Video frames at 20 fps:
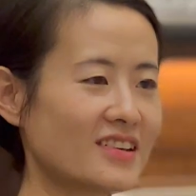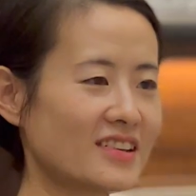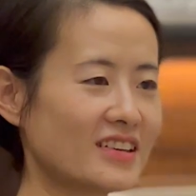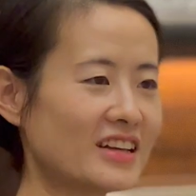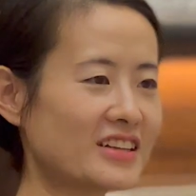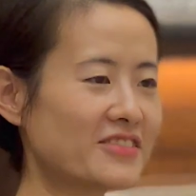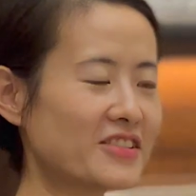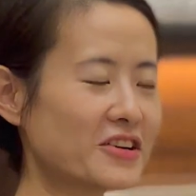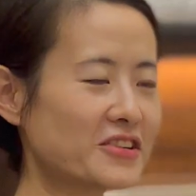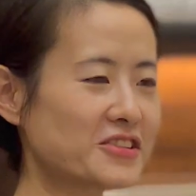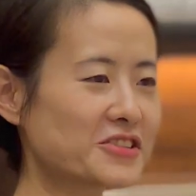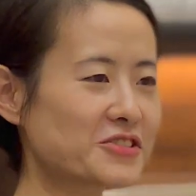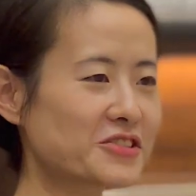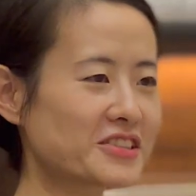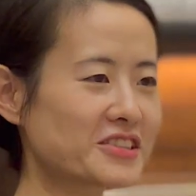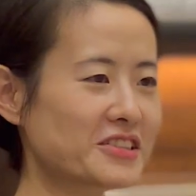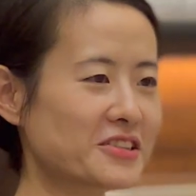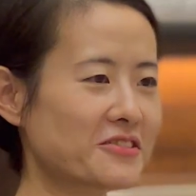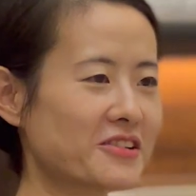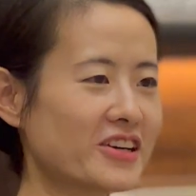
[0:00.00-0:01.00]
That's a very
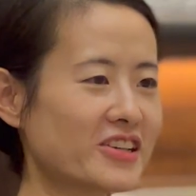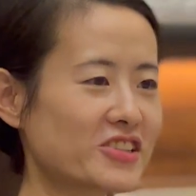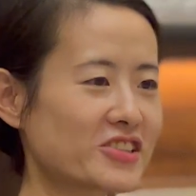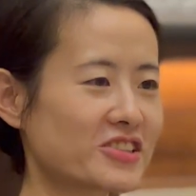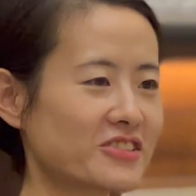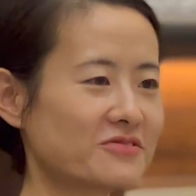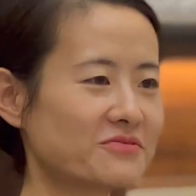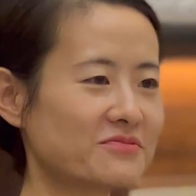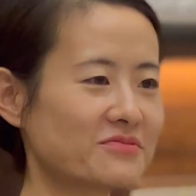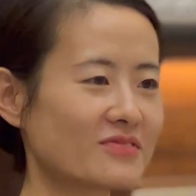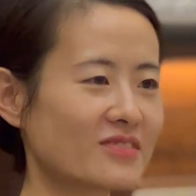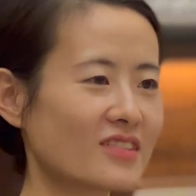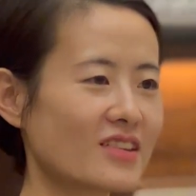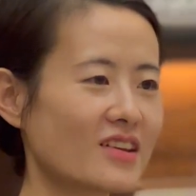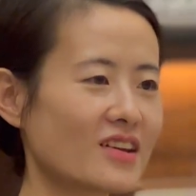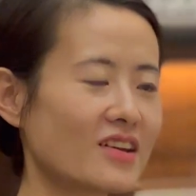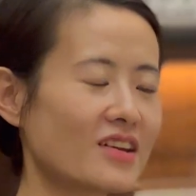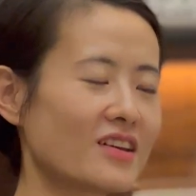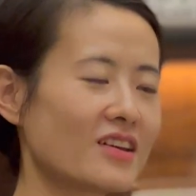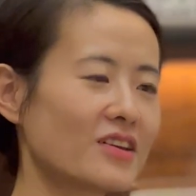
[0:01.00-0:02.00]
interesting question.
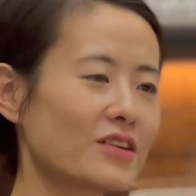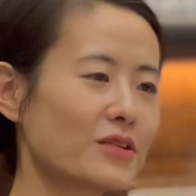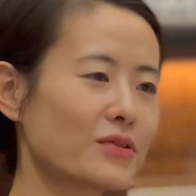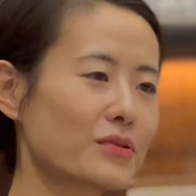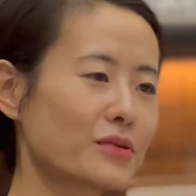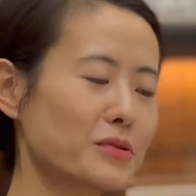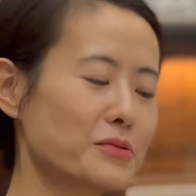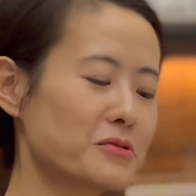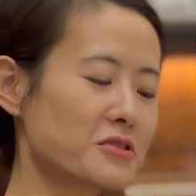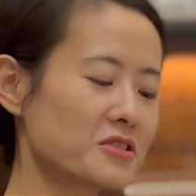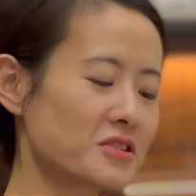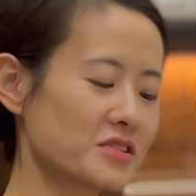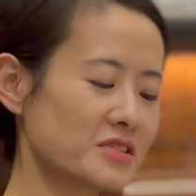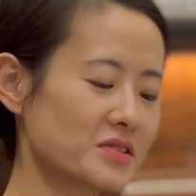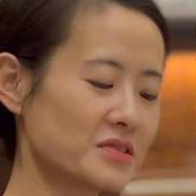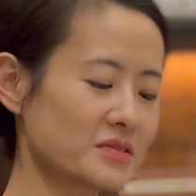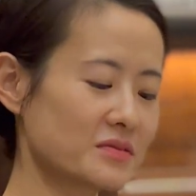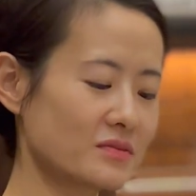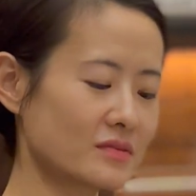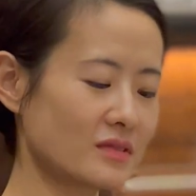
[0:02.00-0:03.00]
3
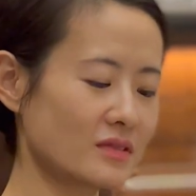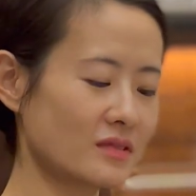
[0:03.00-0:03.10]
words.